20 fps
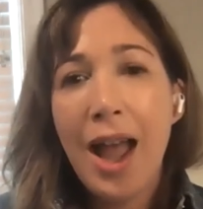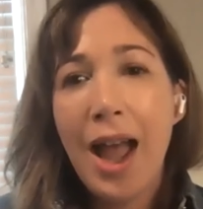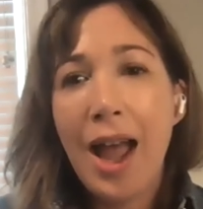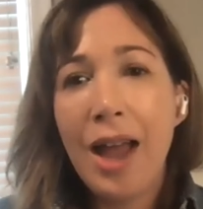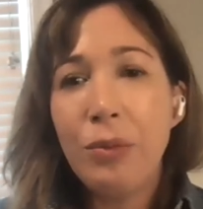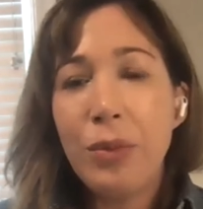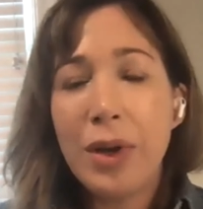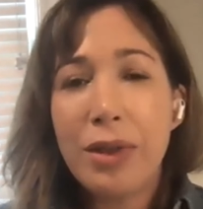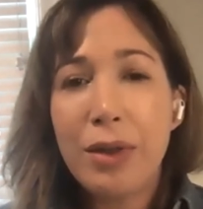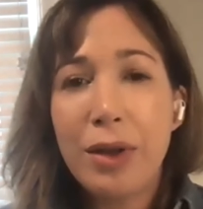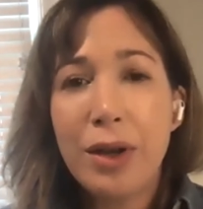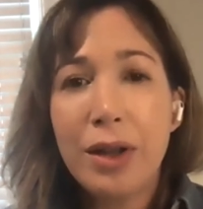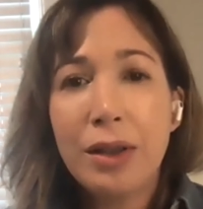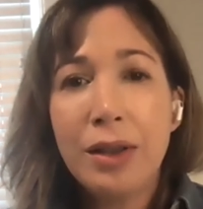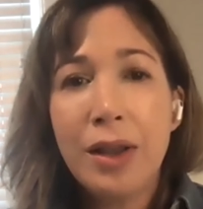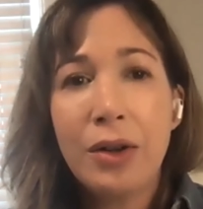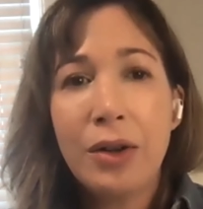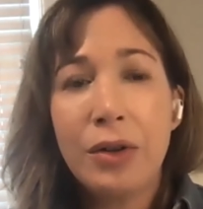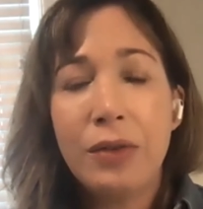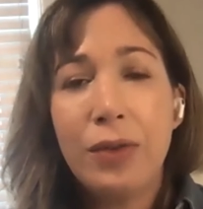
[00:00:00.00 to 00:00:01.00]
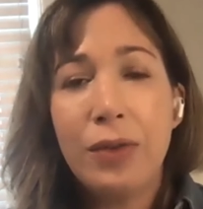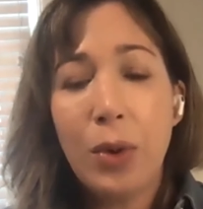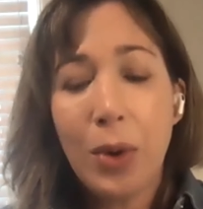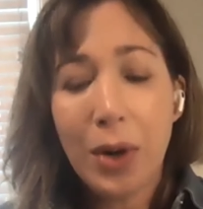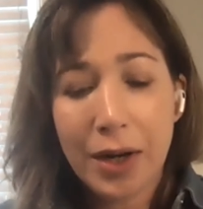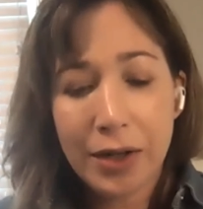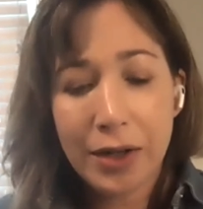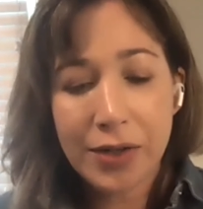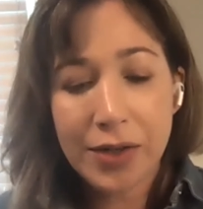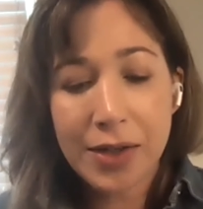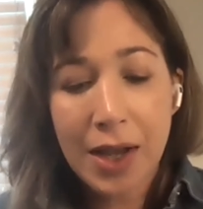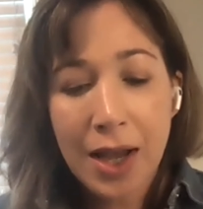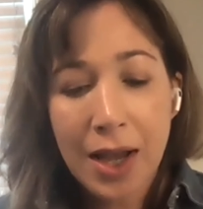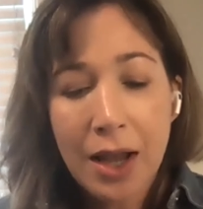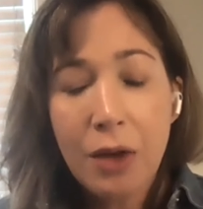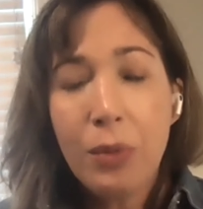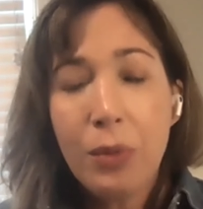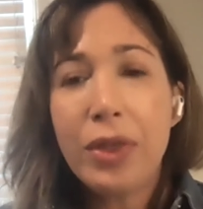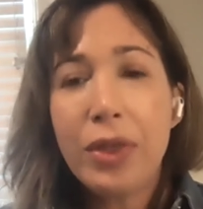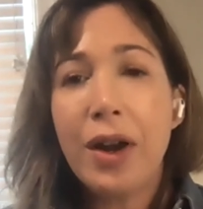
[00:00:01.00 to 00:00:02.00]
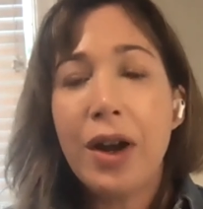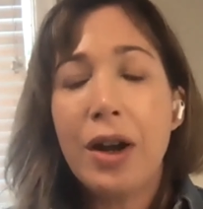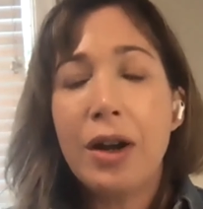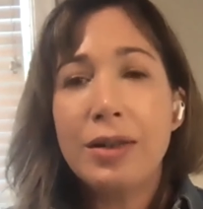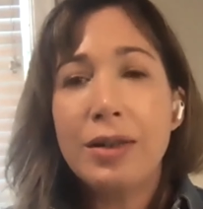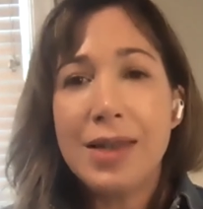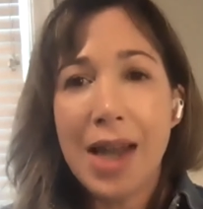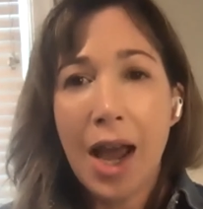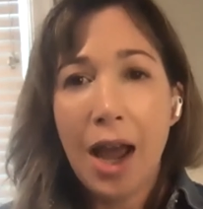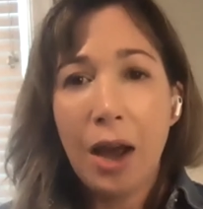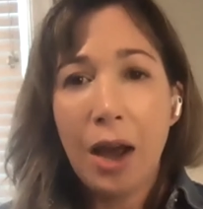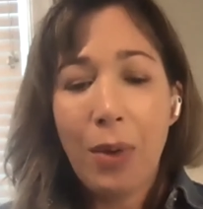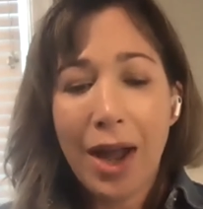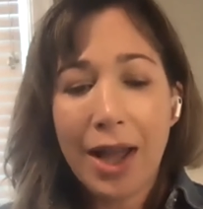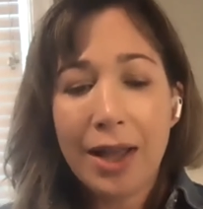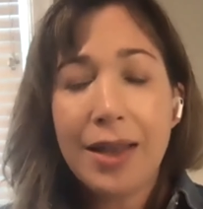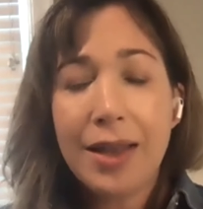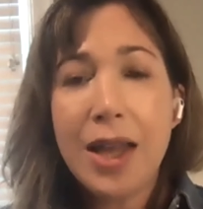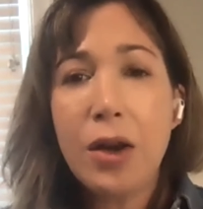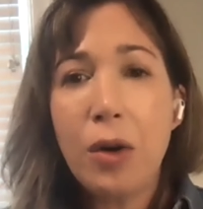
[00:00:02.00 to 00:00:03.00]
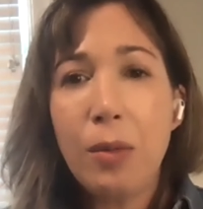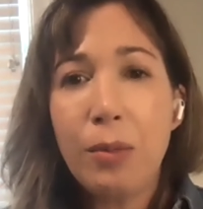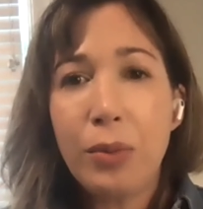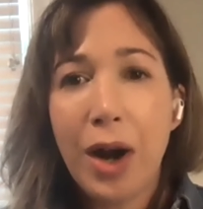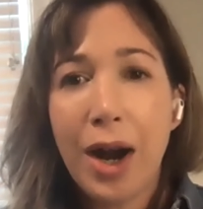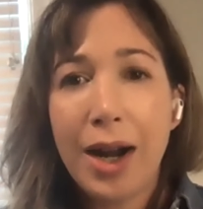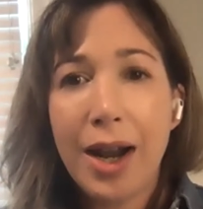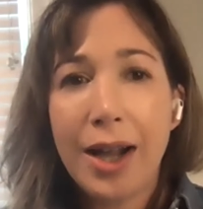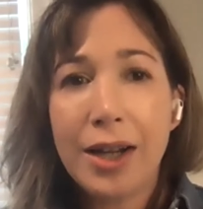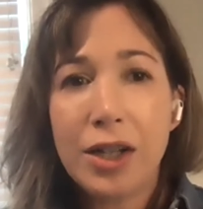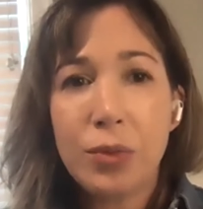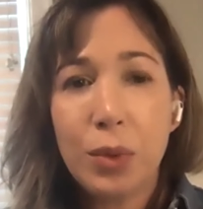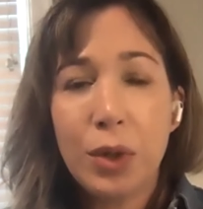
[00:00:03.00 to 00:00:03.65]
And with Hello Divorce, with our DIY legal product,